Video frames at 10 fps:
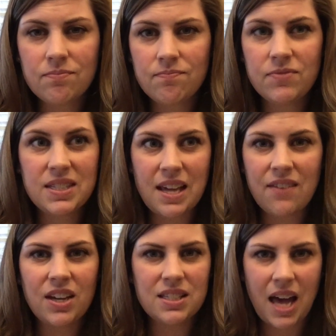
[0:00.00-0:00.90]

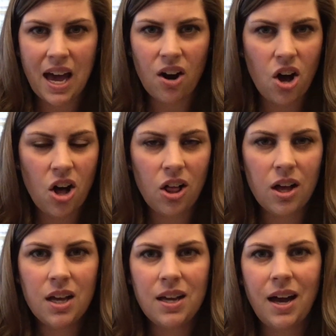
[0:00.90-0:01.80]
savings at
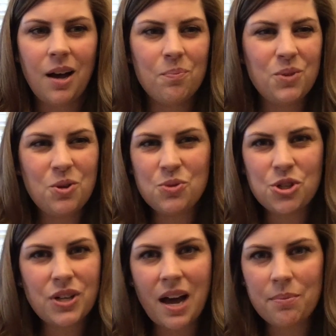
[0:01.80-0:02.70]
all, you
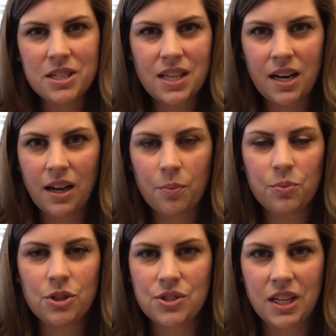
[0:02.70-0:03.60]
should not be setting
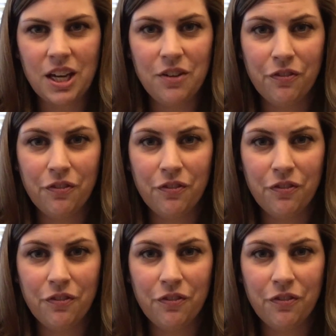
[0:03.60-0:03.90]
up your sinking